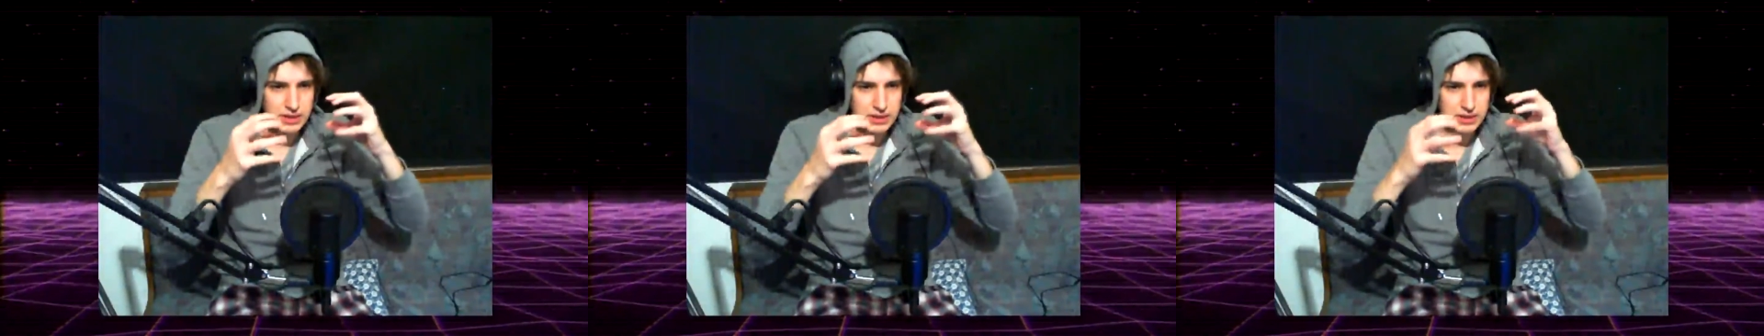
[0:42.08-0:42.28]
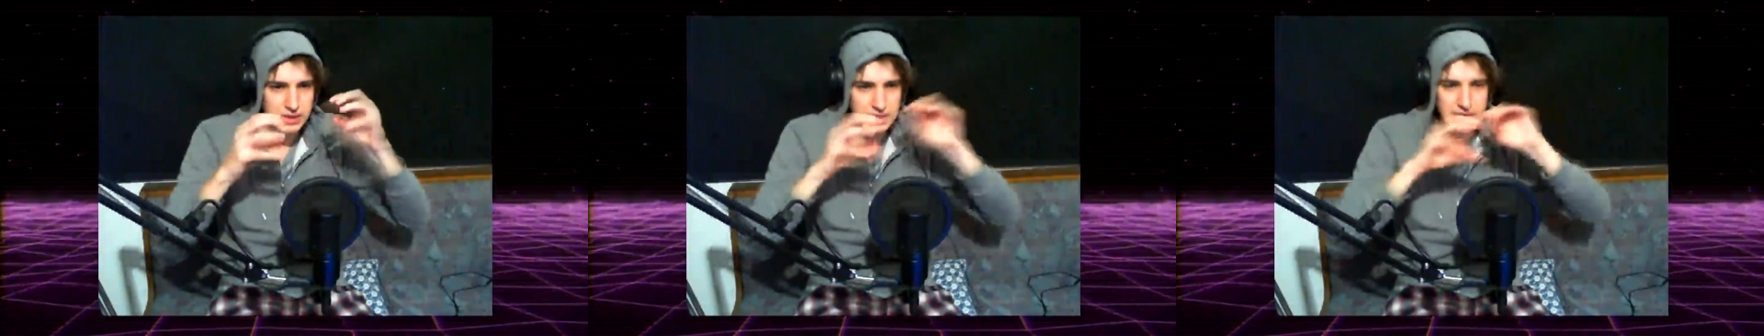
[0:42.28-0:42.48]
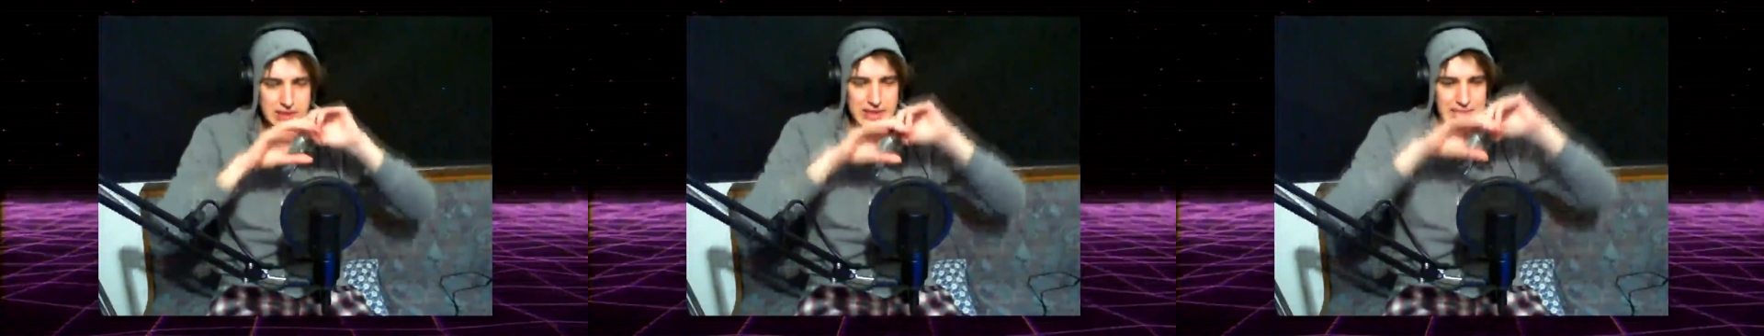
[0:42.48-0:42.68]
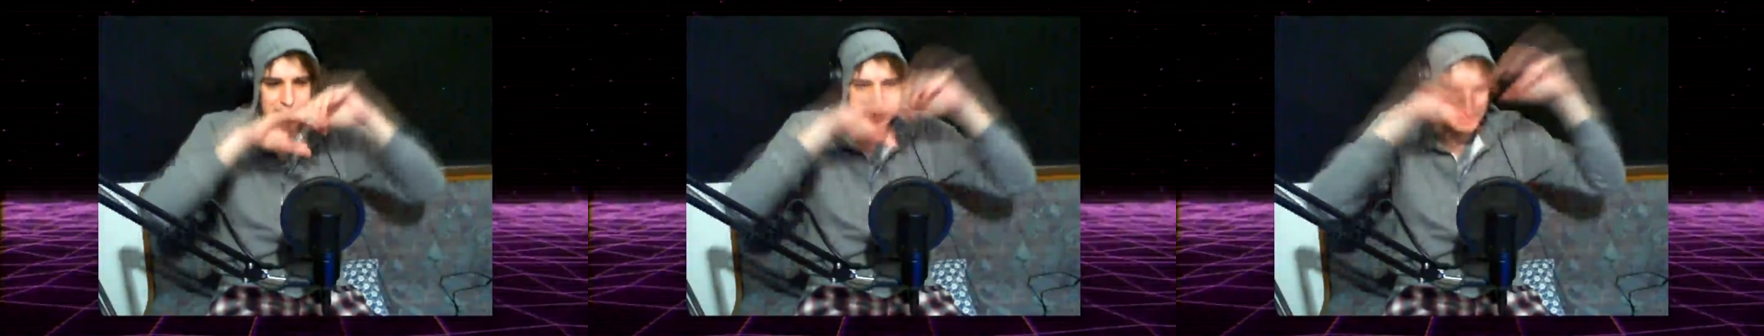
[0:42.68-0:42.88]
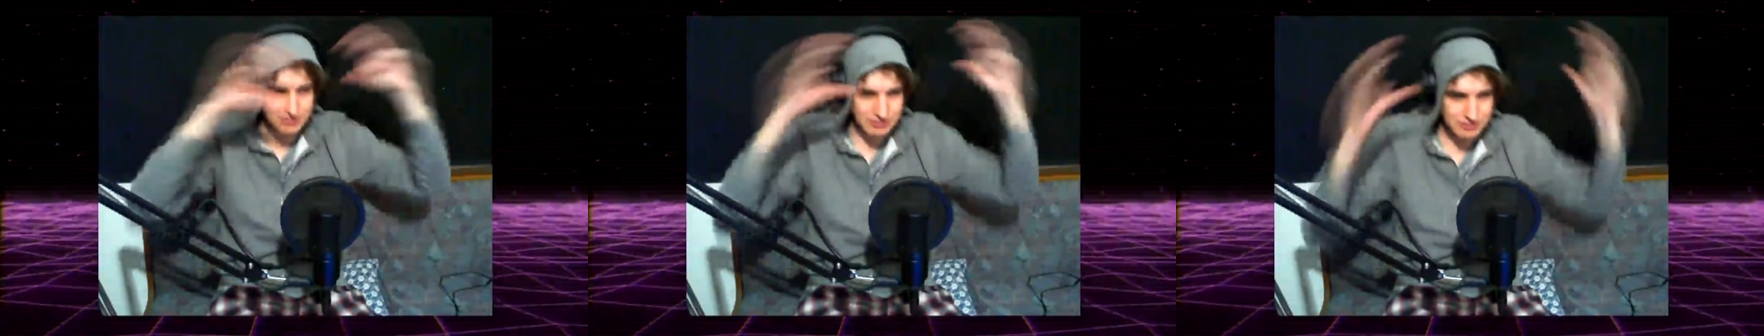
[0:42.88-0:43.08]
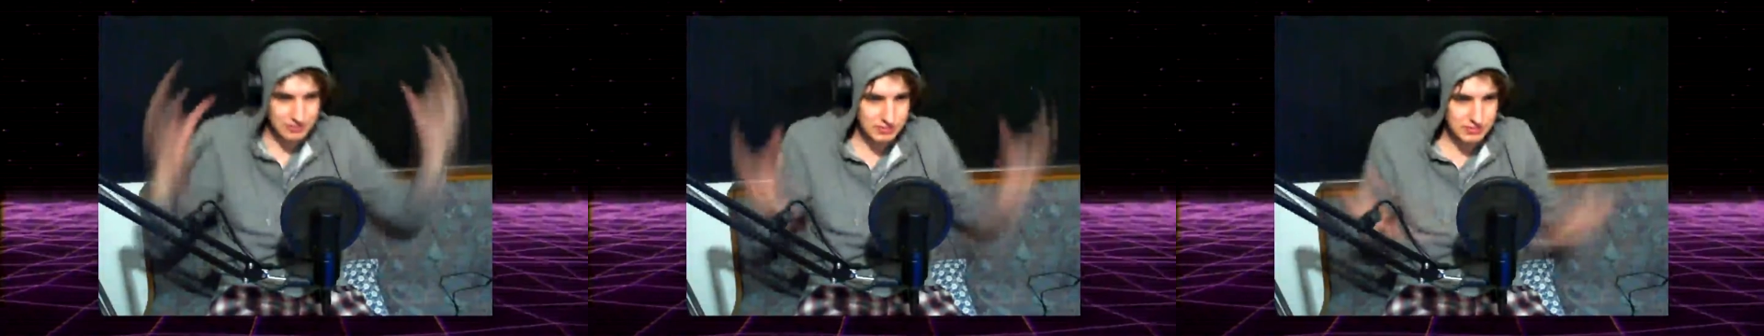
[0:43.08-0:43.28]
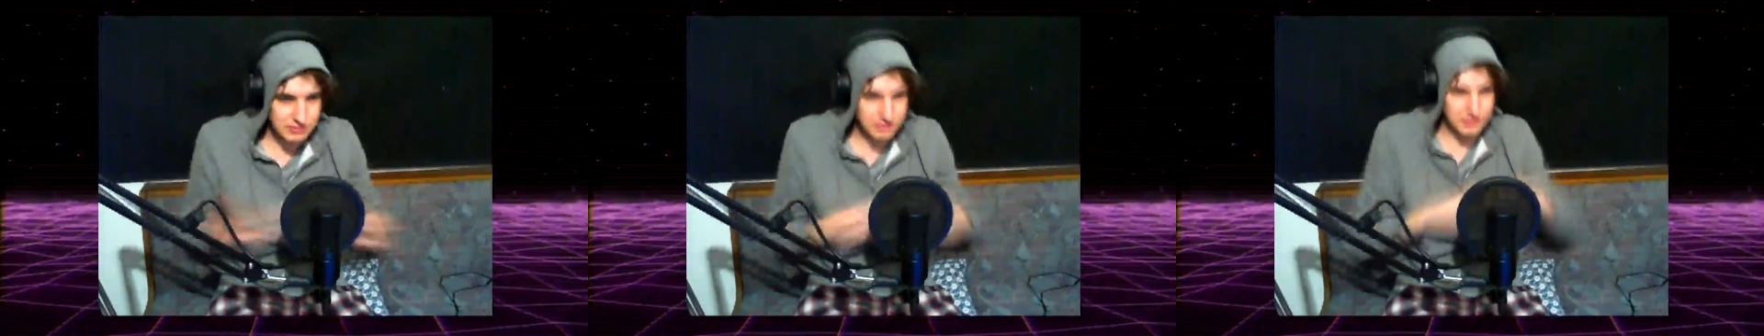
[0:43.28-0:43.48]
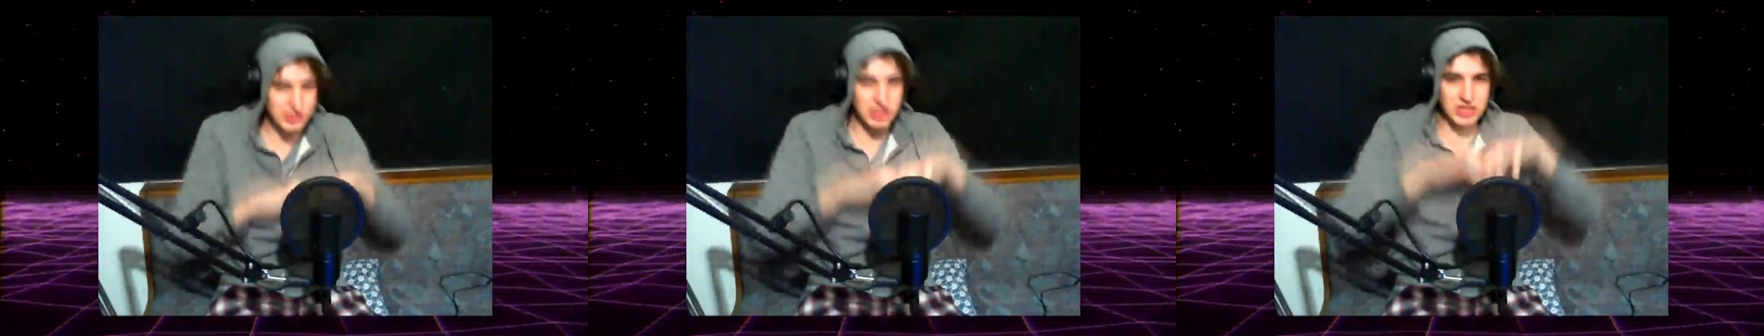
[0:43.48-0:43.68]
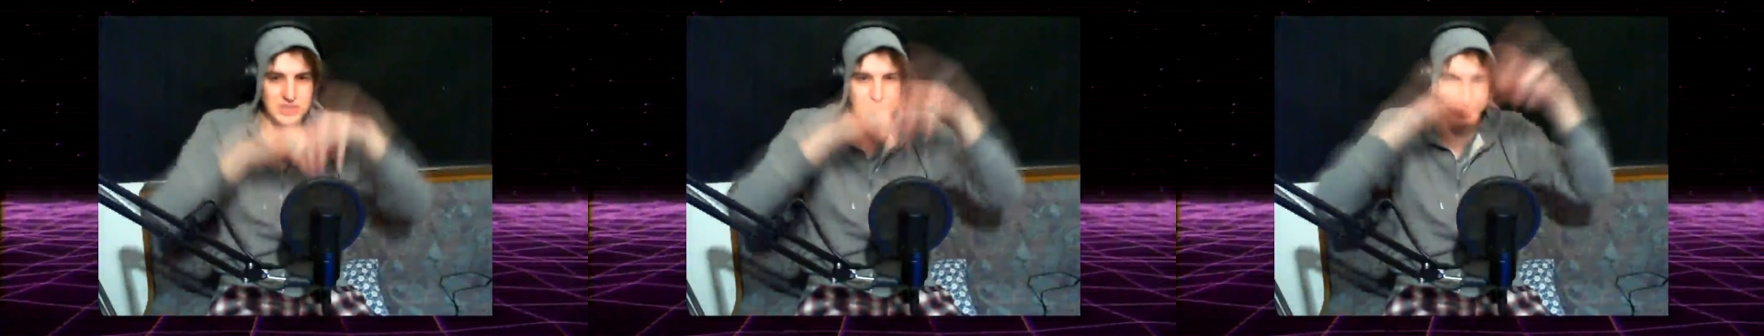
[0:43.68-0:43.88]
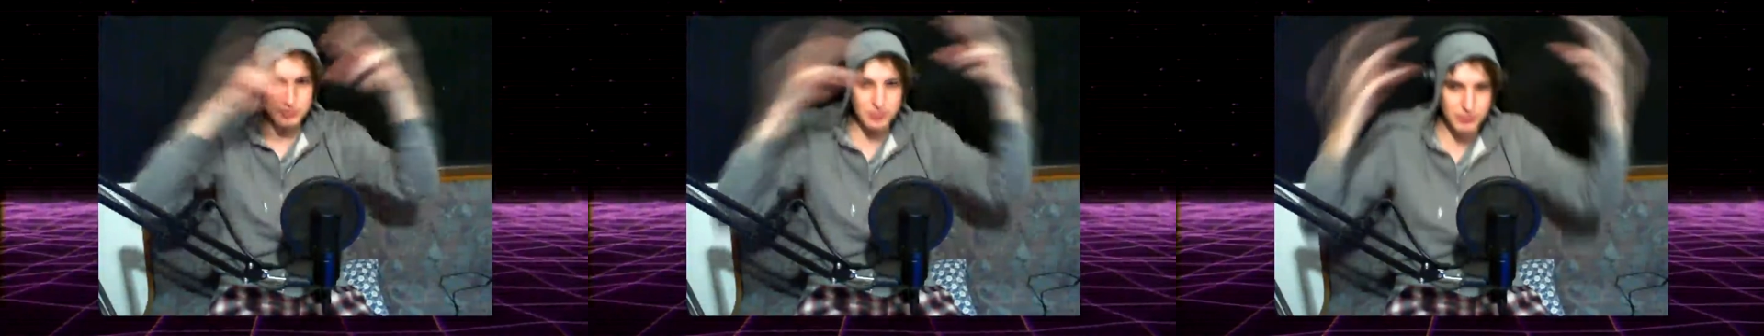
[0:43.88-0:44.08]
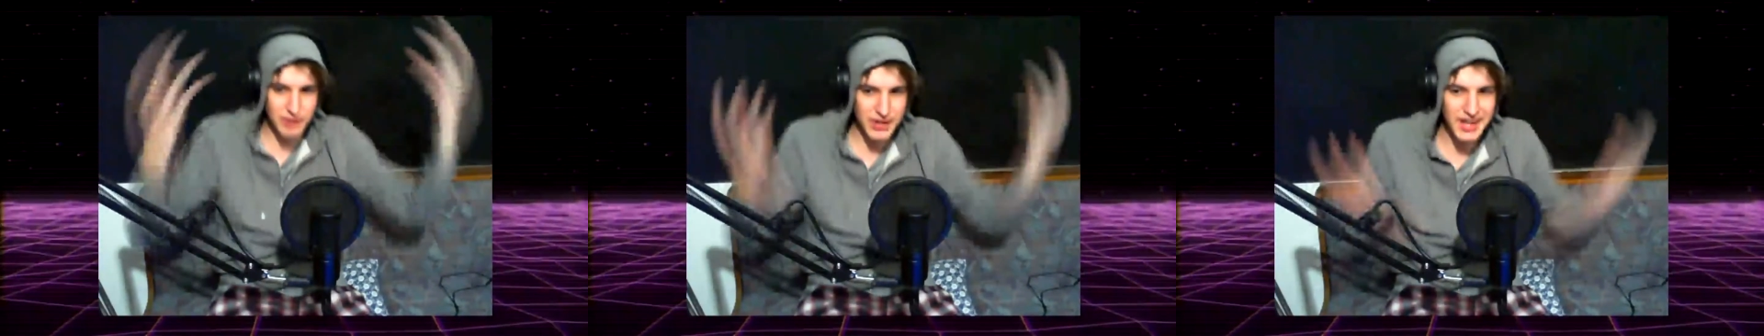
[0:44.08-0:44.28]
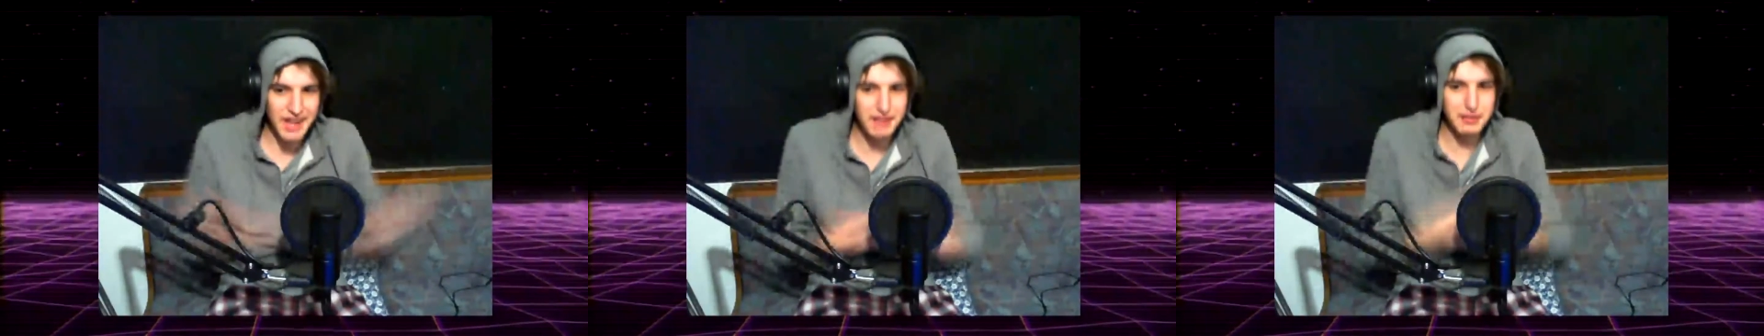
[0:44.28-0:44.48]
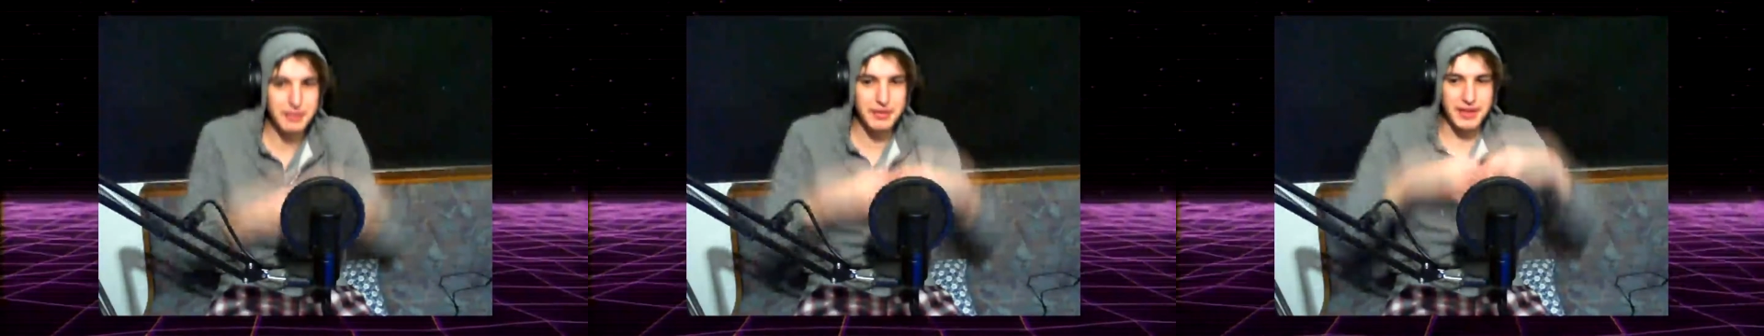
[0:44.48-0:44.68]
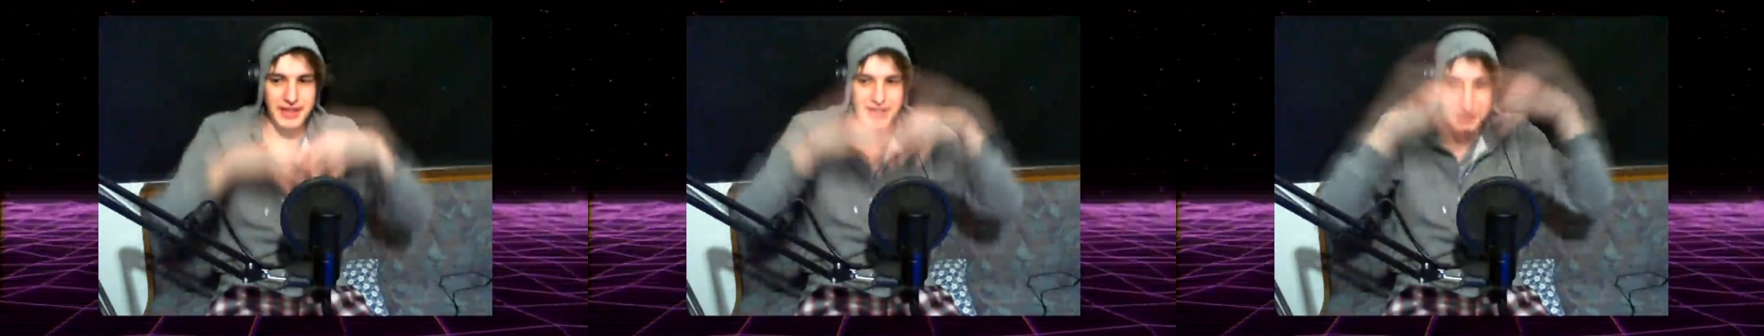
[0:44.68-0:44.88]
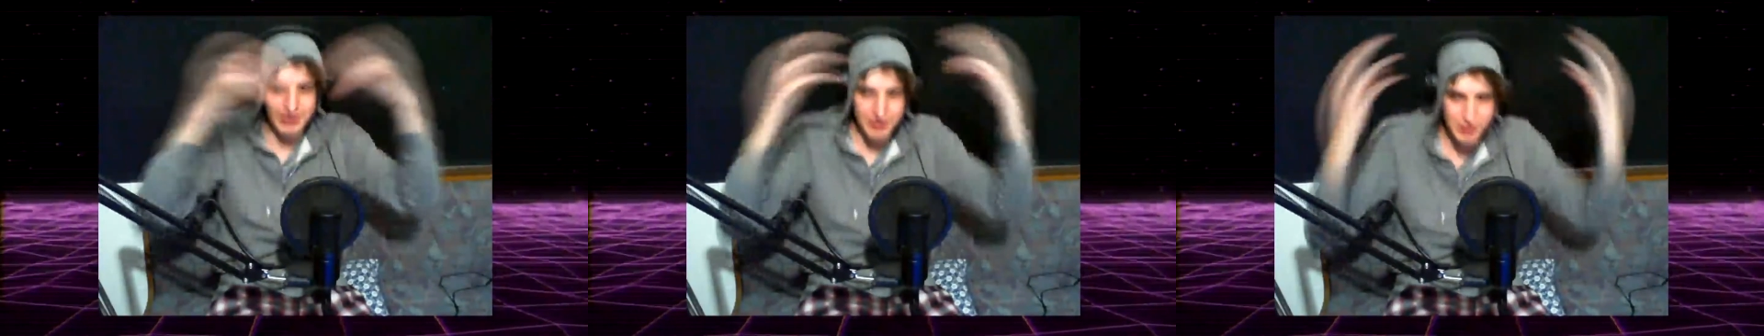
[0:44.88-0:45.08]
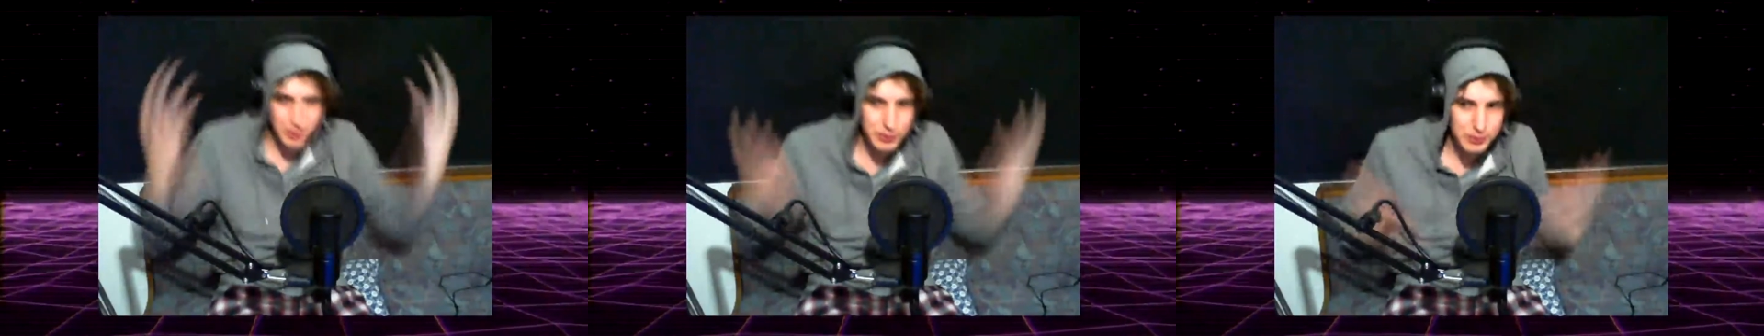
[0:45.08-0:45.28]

and like just bring everything, you know,